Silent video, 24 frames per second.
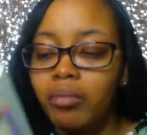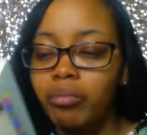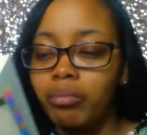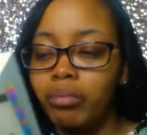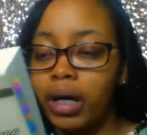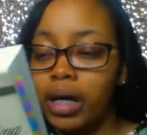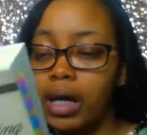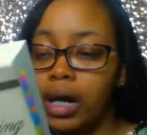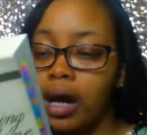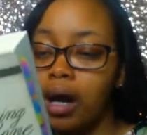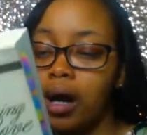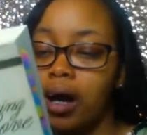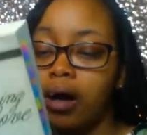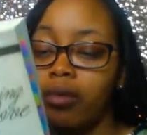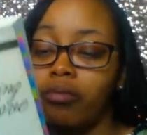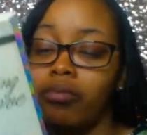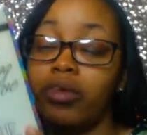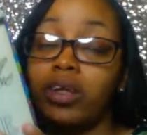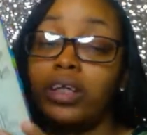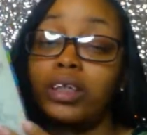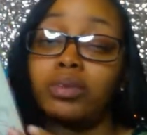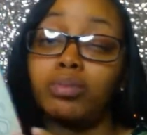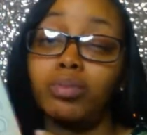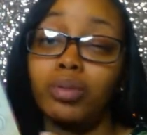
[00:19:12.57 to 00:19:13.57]
but um,
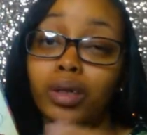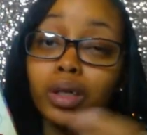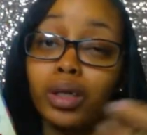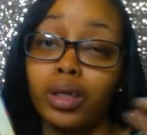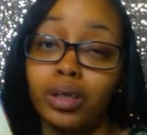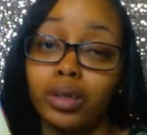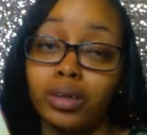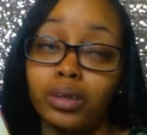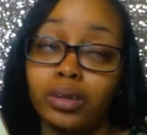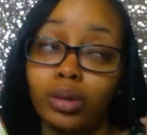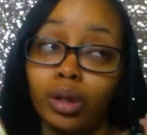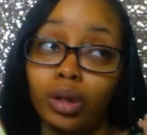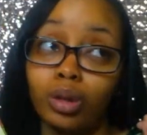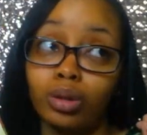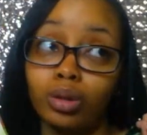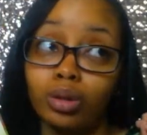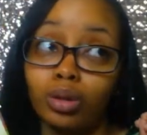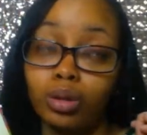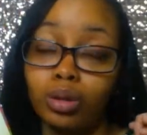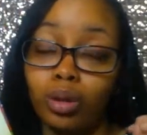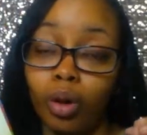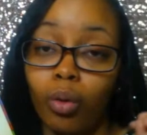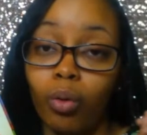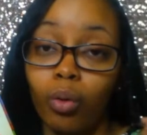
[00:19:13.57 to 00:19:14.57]
this book is
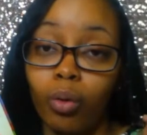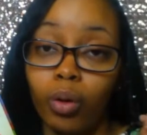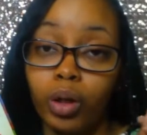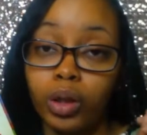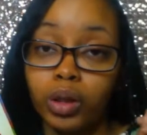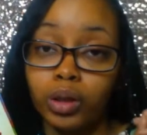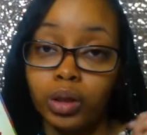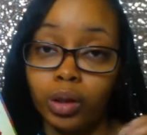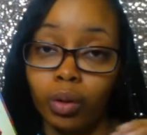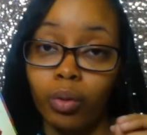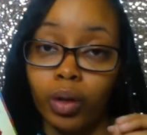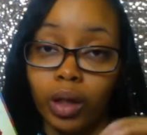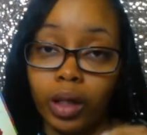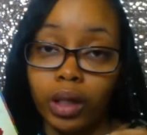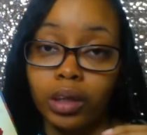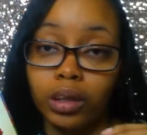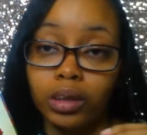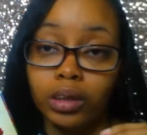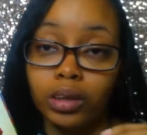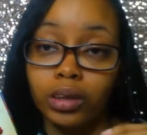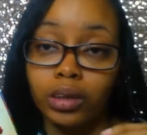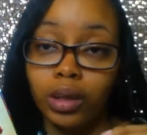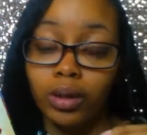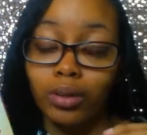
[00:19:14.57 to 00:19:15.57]
so, so
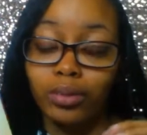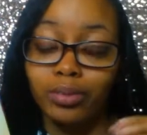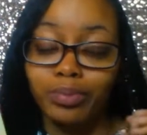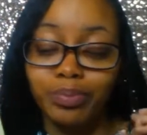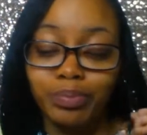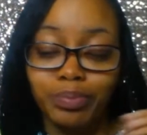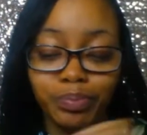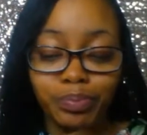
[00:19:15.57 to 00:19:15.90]
good, so